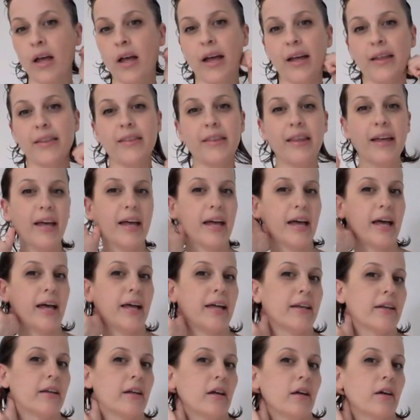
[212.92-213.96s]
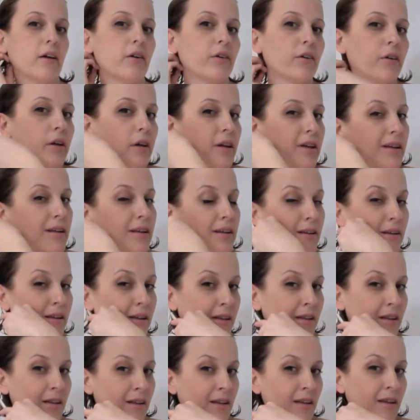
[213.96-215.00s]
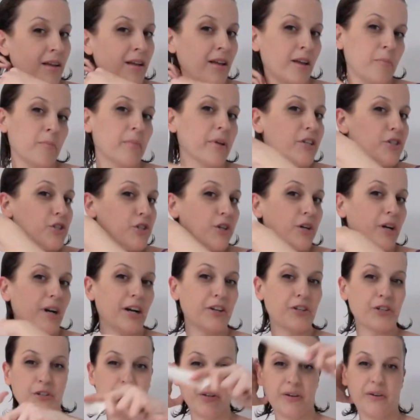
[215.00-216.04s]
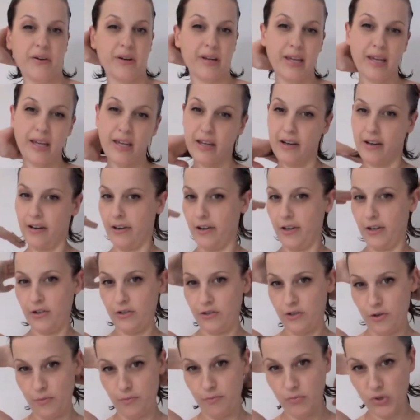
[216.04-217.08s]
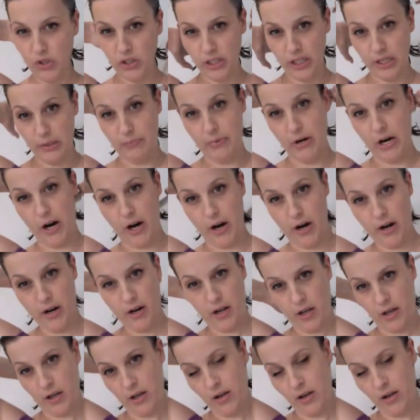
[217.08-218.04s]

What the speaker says: And then make sure under your ears, your mullet part